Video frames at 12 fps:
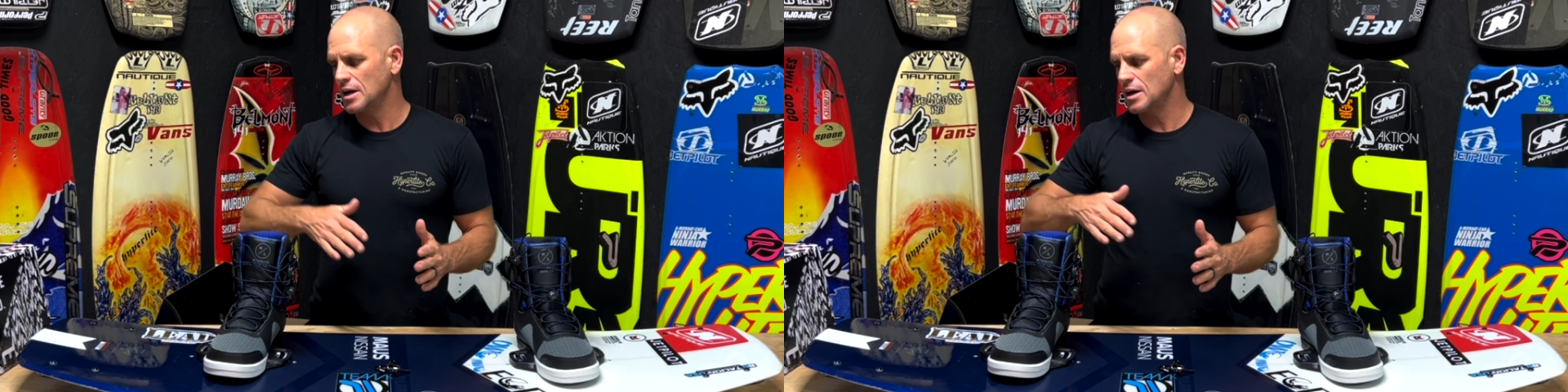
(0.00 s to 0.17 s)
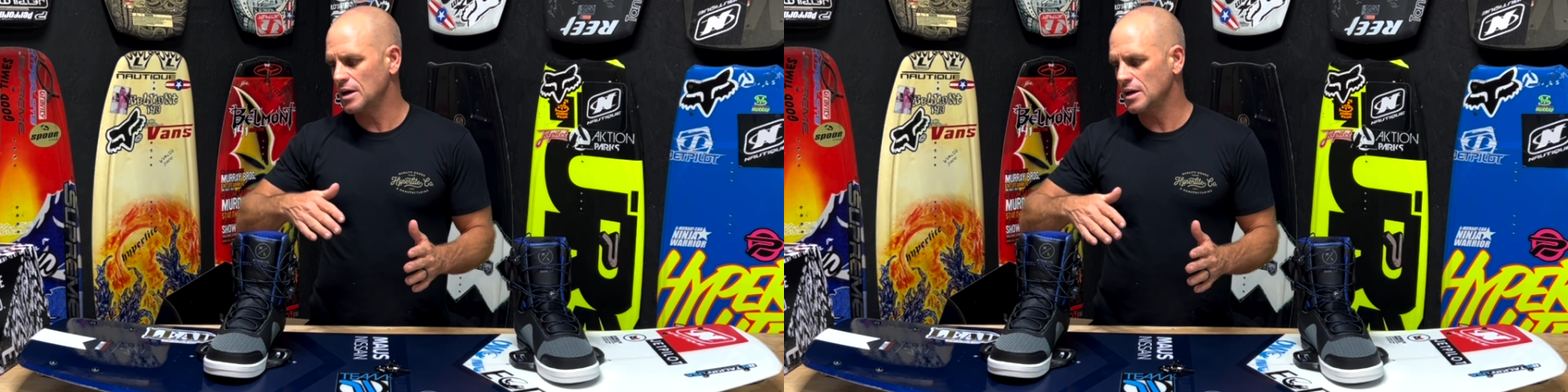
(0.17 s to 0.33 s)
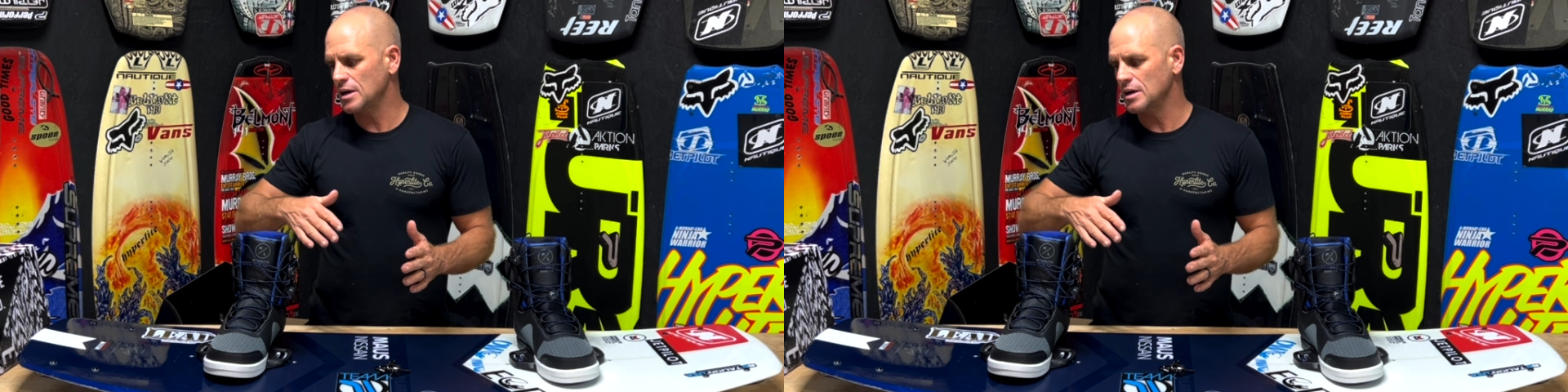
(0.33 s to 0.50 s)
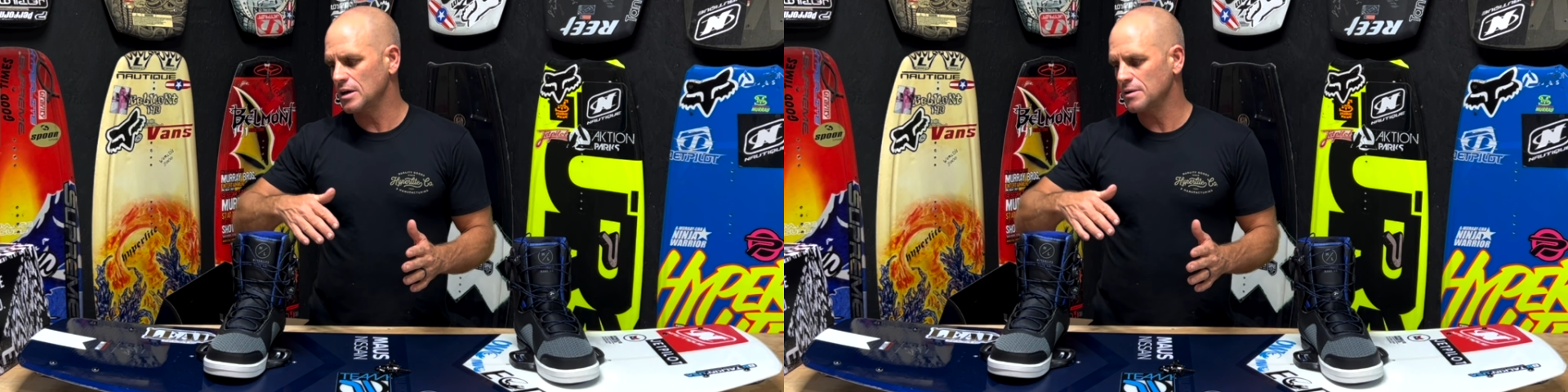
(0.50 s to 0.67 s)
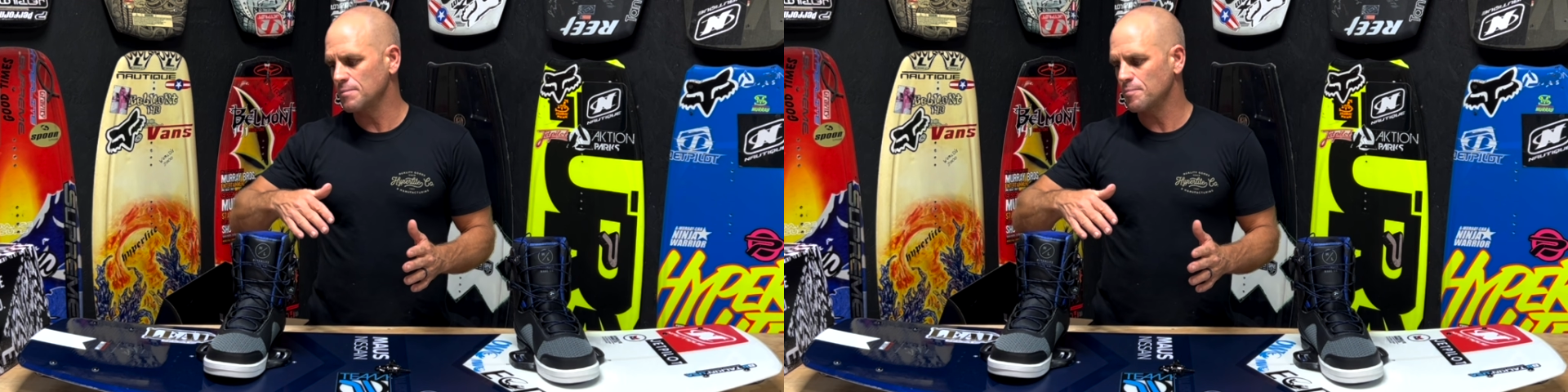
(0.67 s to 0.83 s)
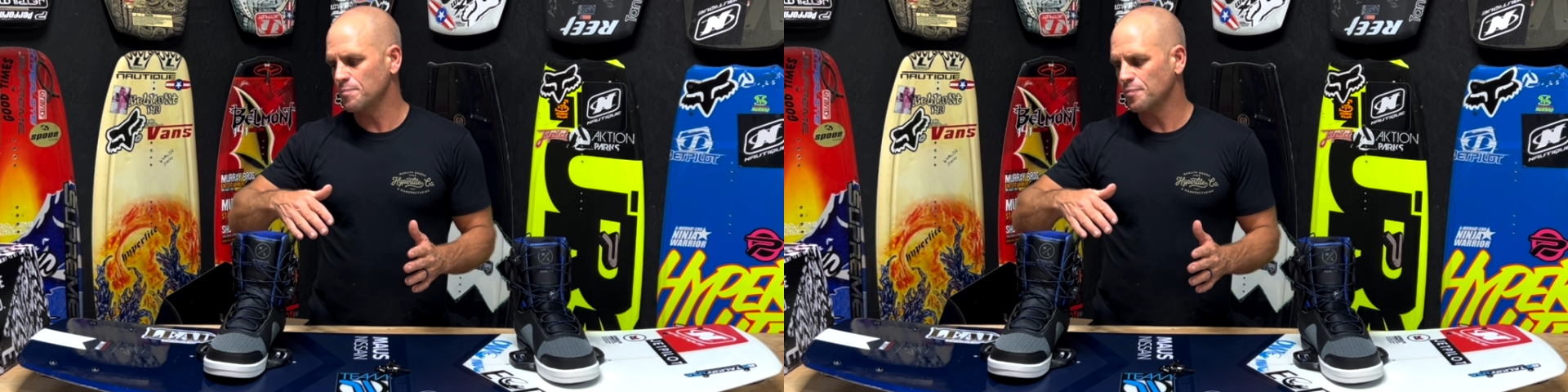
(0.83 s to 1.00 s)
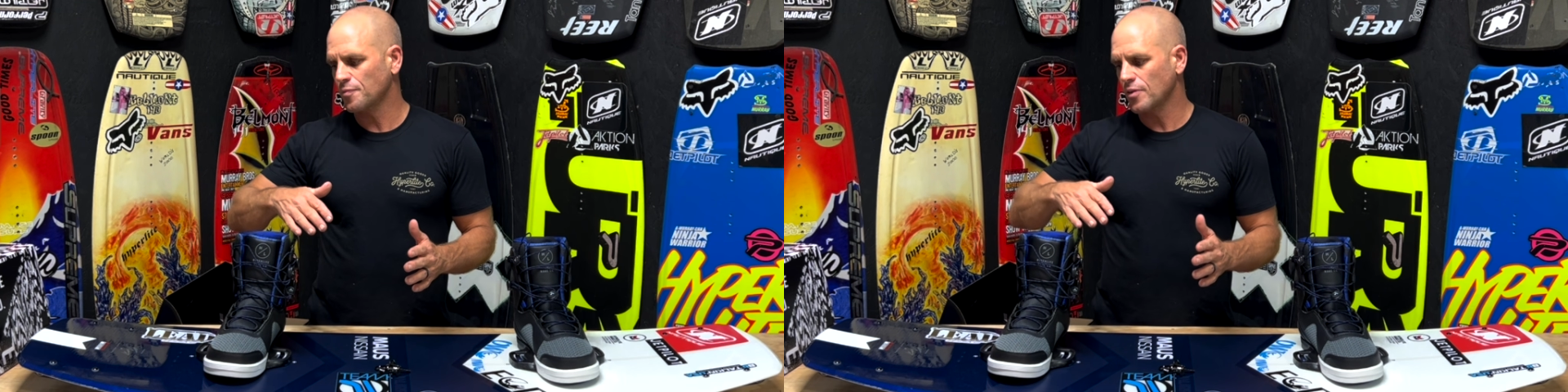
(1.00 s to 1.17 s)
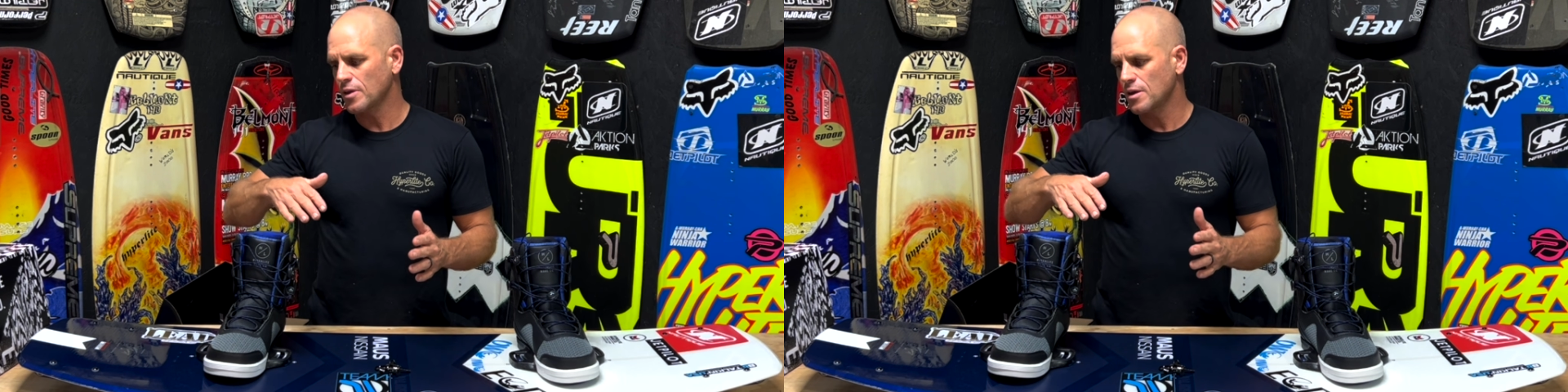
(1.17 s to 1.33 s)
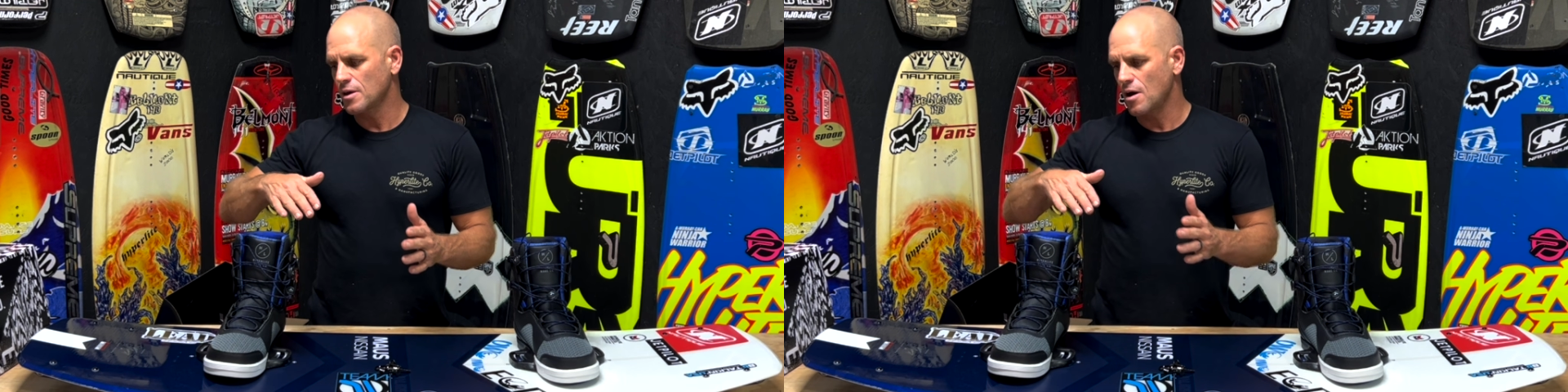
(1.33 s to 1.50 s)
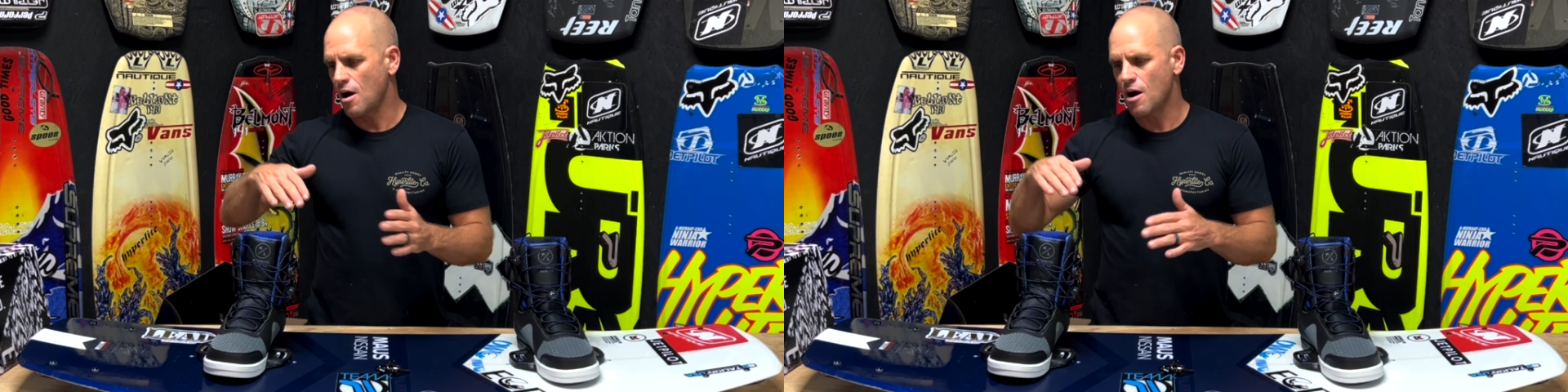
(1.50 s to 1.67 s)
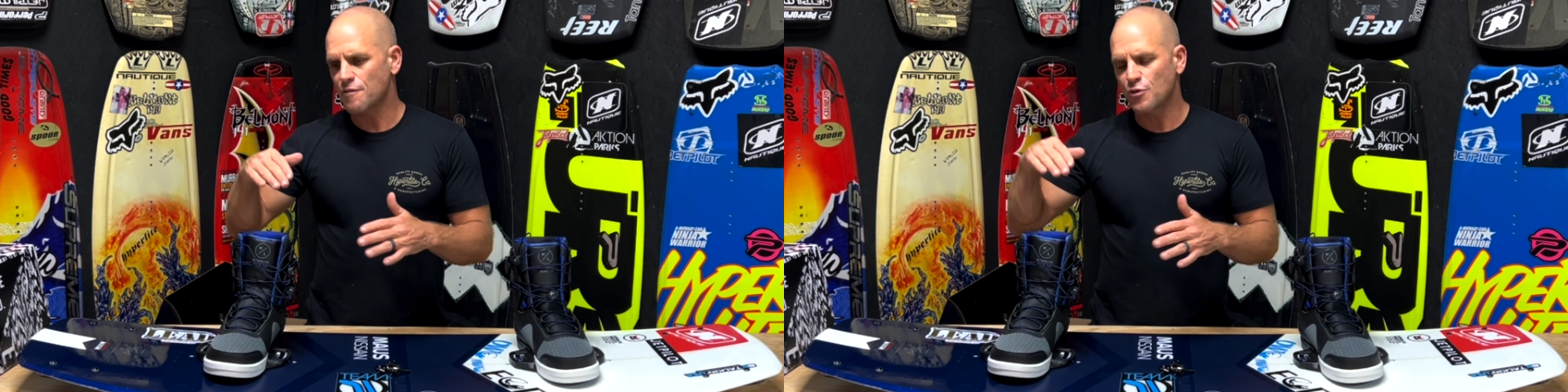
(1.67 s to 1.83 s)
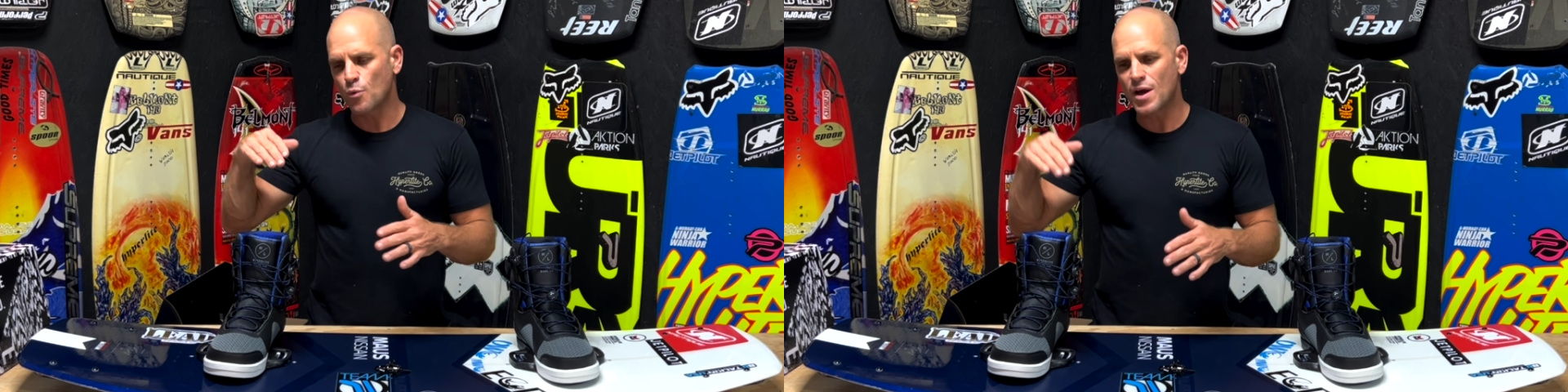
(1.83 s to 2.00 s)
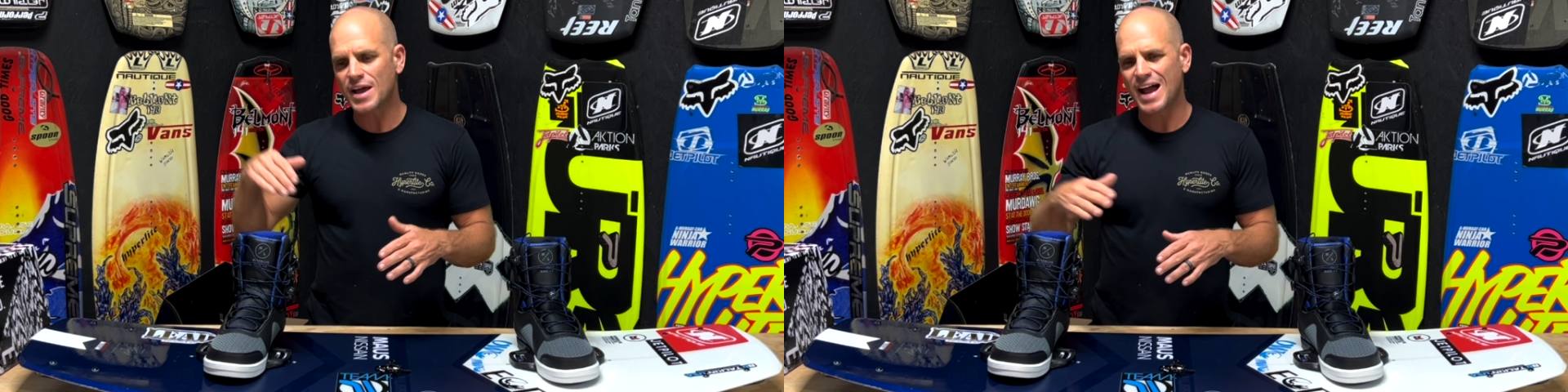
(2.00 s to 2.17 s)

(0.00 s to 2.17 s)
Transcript: off the wake,